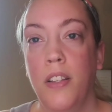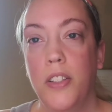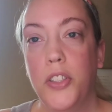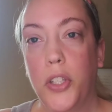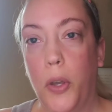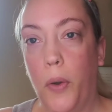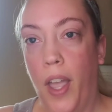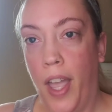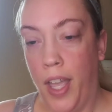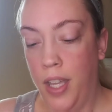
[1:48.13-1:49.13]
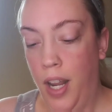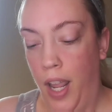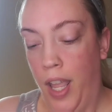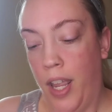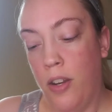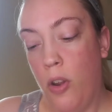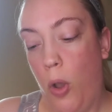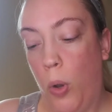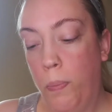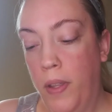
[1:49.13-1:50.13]
Let's go ahead and
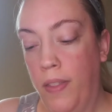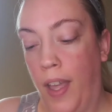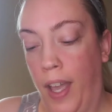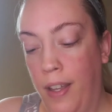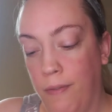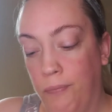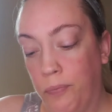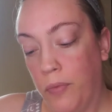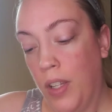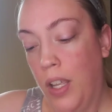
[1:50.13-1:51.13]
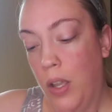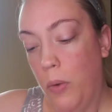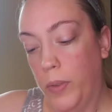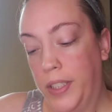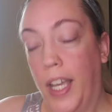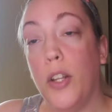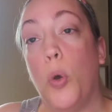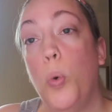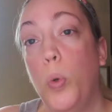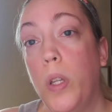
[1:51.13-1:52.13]
open that. What's kind of
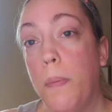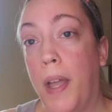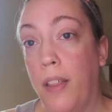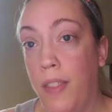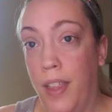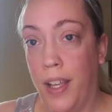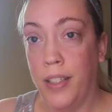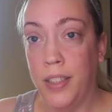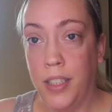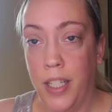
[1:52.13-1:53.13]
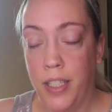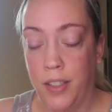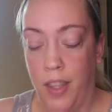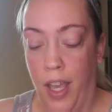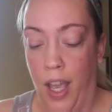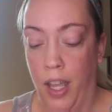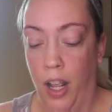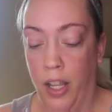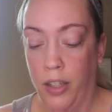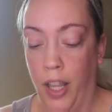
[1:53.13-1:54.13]
cool about this is that
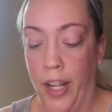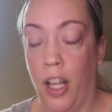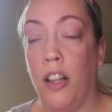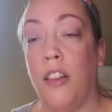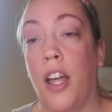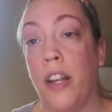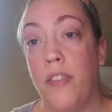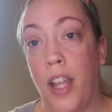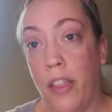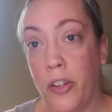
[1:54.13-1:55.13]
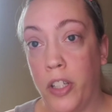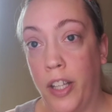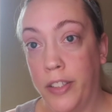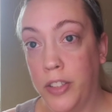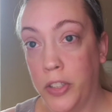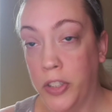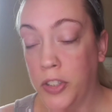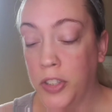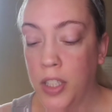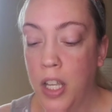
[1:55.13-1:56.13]
unlike a lot of the other
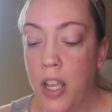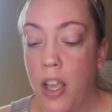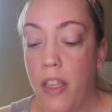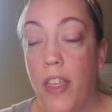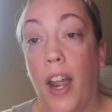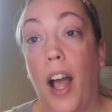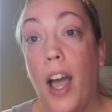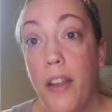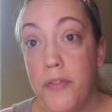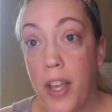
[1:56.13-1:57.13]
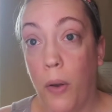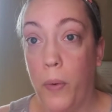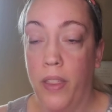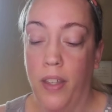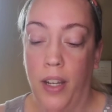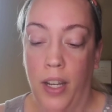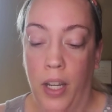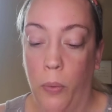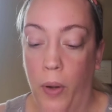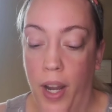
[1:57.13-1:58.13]
cleansers that I've dealt with at
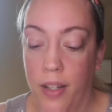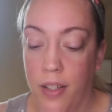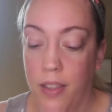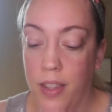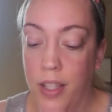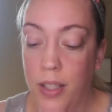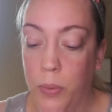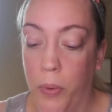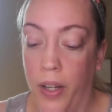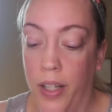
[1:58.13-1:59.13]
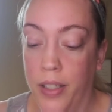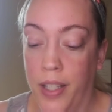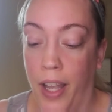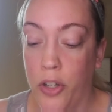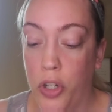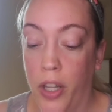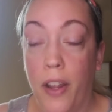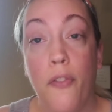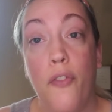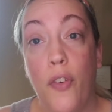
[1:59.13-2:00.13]
any rate, this one is actually
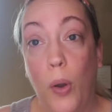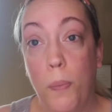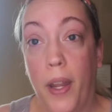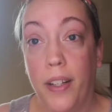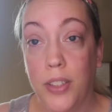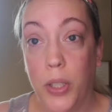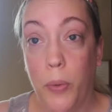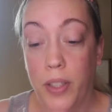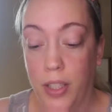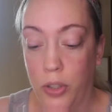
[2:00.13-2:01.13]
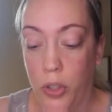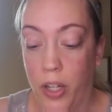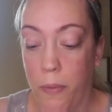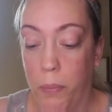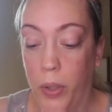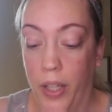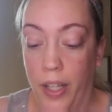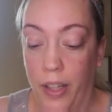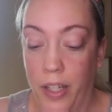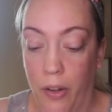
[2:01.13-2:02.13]
foaming. So it's a
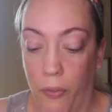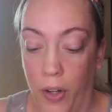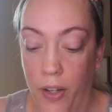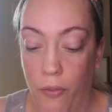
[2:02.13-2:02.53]
completely different